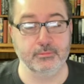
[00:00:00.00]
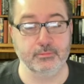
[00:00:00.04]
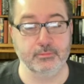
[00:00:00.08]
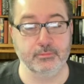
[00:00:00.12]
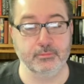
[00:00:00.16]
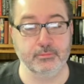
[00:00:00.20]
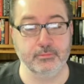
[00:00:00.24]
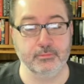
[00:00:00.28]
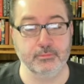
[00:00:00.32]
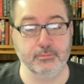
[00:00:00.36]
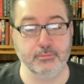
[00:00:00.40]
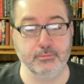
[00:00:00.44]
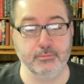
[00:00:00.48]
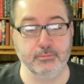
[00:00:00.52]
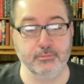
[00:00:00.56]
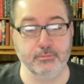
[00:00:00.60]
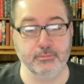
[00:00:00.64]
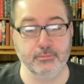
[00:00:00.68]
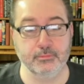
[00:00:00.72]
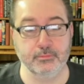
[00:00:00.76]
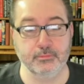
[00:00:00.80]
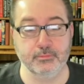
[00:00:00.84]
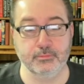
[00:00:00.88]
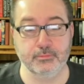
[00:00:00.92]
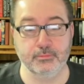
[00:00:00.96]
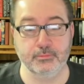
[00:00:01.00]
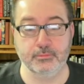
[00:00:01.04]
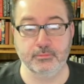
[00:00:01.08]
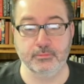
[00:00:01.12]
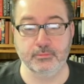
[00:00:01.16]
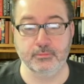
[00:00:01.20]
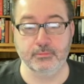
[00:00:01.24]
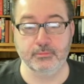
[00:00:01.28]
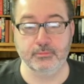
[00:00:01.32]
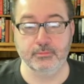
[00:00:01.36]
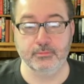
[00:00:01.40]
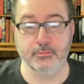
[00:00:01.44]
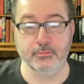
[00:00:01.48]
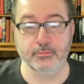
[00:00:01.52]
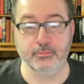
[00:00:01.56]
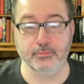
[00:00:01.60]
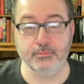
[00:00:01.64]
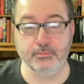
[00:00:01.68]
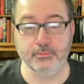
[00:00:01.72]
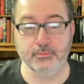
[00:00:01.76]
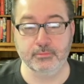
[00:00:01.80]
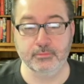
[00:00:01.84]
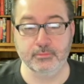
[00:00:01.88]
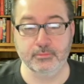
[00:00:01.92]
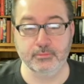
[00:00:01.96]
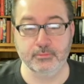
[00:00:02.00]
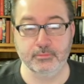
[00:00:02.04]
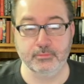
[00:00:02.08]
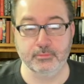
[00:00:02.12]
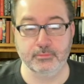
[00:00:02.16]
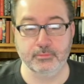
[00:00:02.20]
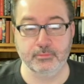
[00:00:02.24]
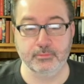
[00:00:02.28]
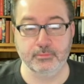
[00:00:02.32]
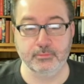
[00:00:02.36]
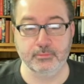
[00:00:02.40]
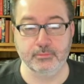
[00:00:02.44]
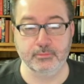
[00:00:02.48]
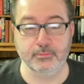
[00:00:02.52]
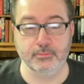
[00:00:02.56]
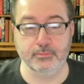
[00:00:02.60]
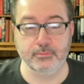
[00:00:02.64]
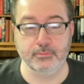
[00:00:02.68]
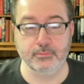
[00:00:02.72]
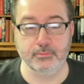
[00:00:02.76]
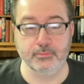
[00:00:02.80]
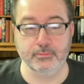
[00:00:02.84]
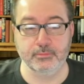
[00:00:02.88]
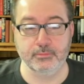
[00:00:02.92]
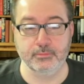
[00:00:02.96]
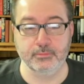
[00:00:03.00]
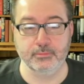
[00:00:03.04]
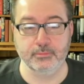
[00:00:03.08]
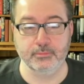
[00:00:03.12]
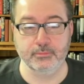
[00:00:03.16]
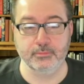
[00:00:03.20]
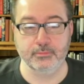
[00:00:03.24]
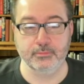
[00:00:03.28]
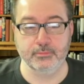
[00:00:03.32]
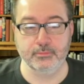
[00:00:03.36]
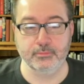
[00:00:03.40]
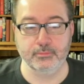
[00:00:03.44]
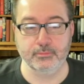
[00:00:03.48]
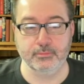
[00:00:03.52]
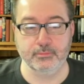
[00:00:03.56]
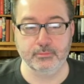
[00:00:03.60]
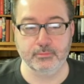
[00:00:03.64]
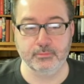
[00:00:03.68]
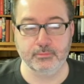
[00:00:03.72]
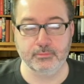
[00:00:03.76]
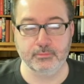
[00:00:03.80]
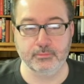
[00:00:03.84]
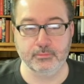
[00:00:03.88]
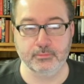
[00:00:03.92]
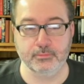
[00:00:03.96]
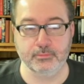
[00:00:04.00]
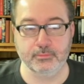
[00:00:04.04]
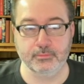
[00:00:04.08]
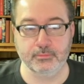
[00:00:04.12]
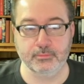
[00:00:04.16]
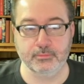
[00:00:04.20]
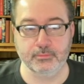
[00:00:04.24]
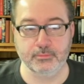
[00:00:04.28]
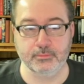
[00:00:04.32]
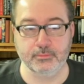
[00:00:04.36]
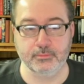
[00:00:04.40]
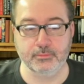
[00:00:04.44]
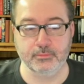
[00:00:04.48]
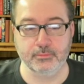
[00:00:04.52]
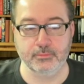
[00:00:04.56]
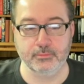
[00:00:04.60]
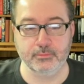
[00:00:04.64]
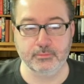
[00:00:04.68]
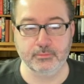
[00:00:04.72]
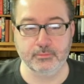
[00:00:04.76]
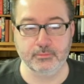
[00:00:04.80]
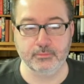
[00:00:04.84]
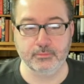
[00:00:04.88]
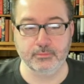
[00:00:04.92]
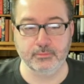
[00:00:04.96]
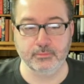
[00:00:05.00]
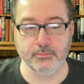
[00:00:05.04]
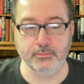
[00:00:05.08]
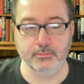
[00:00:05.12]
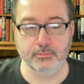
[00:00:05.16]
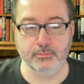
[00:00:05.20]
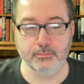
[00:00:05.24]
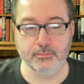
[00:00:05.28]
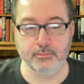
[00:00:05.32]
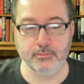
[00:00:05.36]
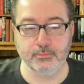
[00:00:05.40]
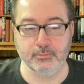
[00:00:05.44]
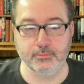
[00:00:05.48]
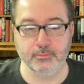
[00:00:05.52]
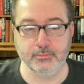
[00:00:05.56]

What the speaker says: (silent)